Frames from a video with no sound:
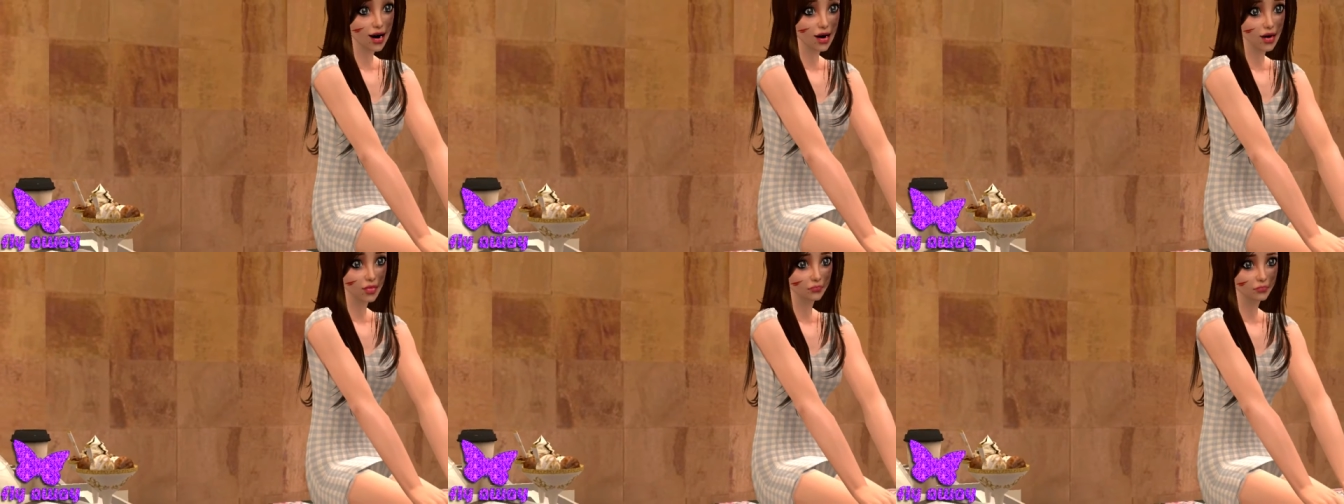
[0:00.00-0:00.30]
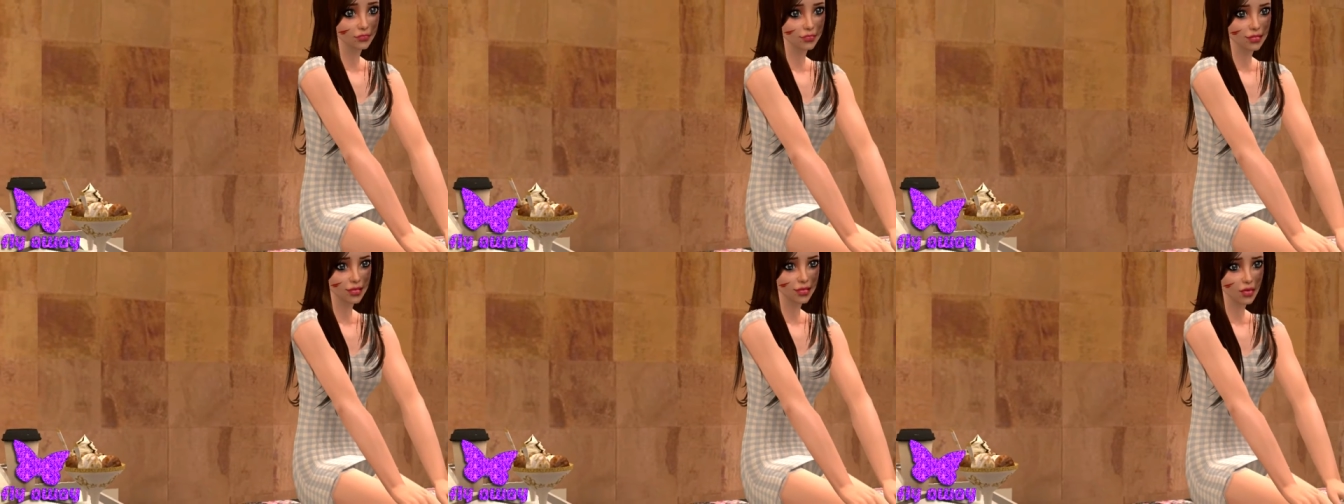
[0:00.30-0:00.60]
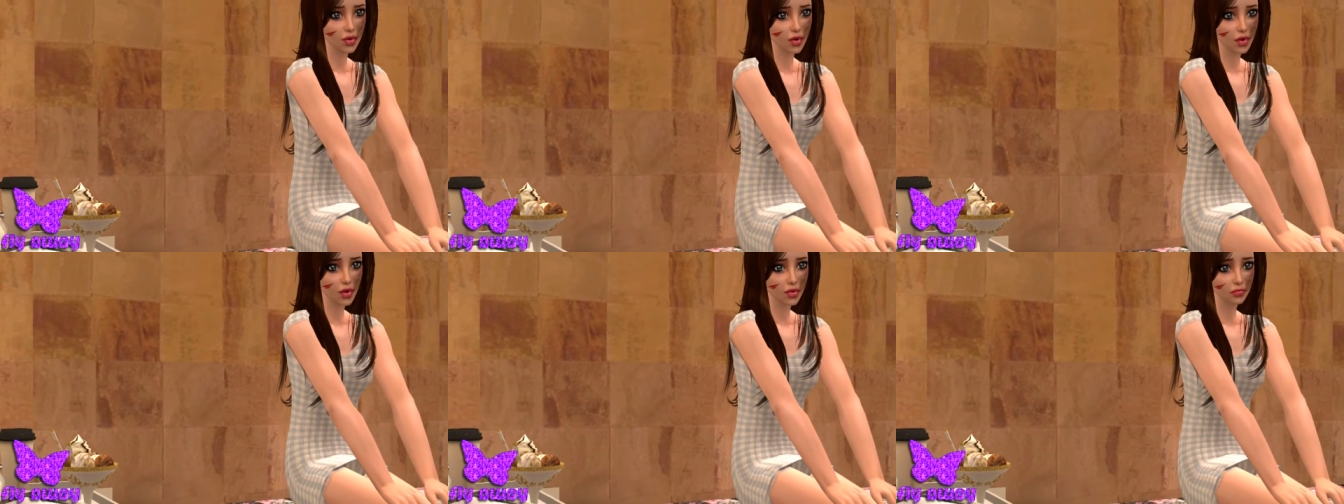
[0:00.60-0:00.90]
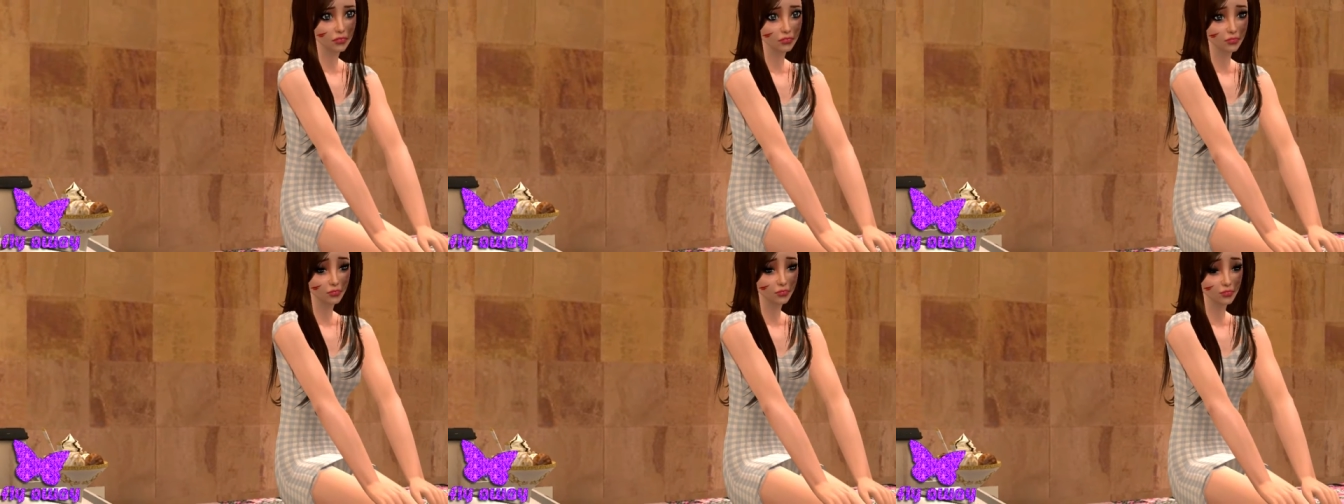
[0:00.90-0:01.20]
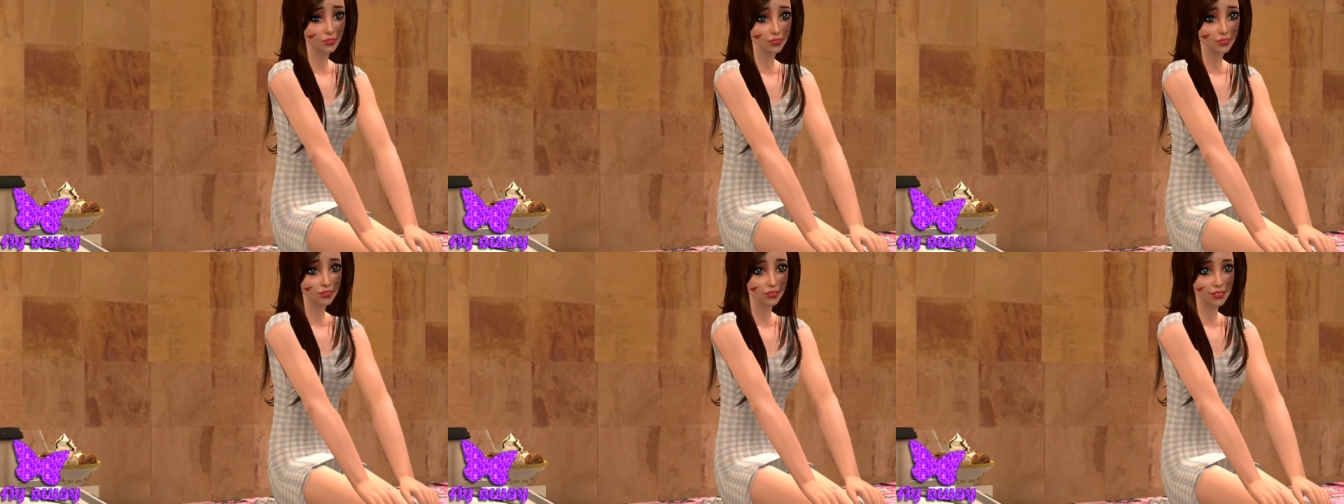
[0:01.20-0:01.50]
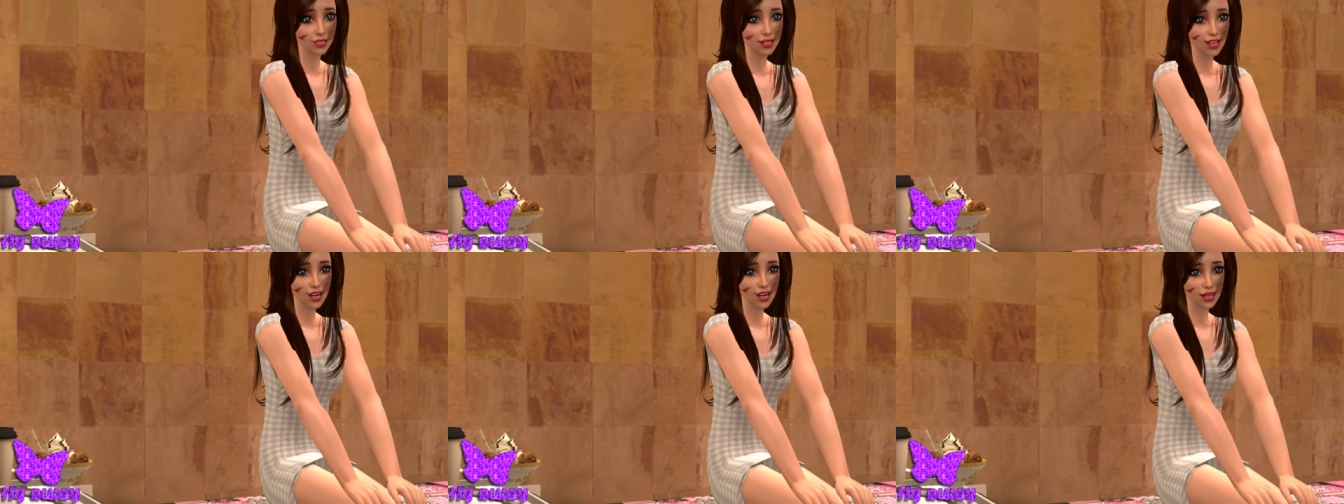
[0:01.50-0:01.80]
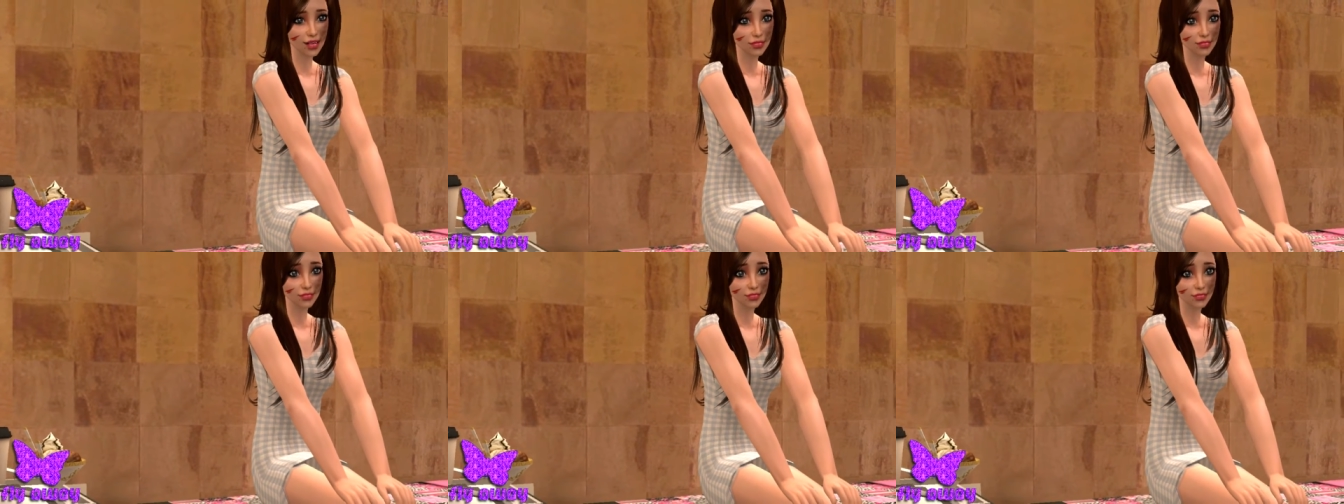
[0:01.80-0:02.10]
It was awful. And I'll
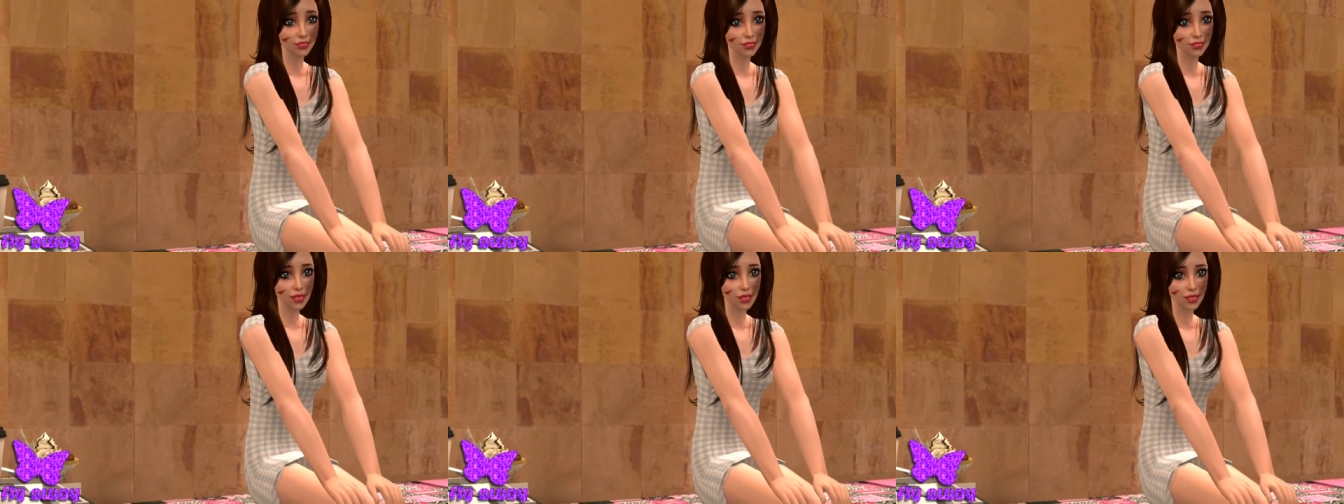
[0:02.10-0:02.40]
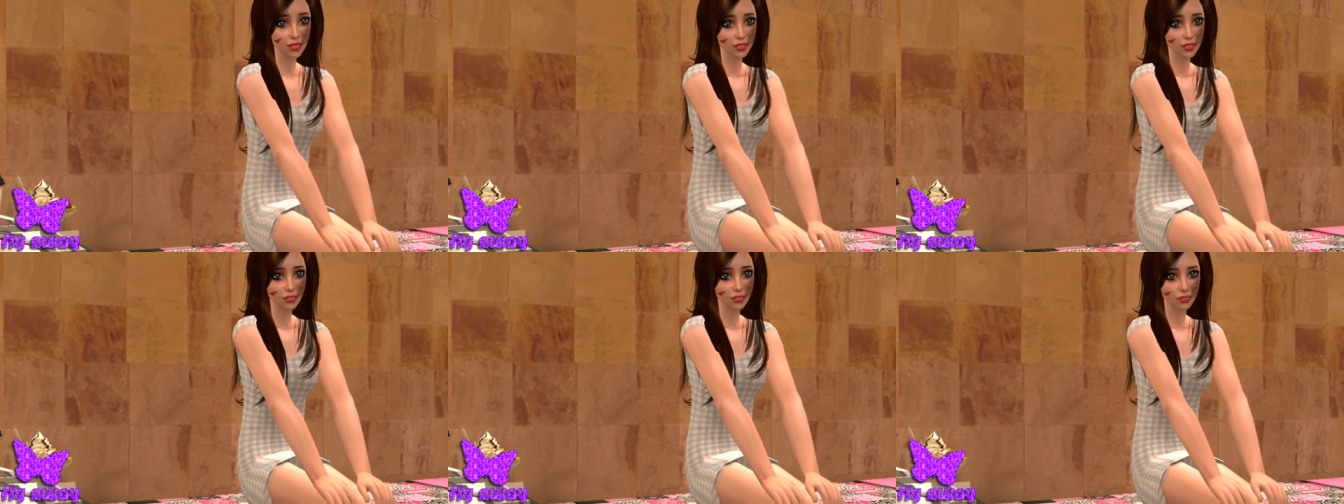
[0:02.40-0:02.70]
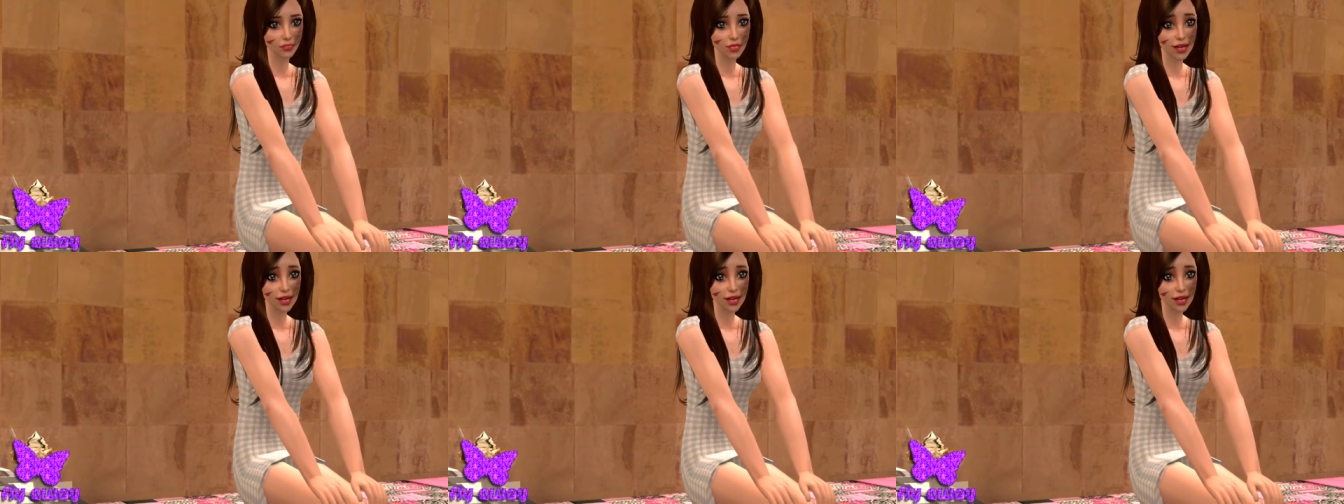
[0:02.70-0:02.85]
be okay again.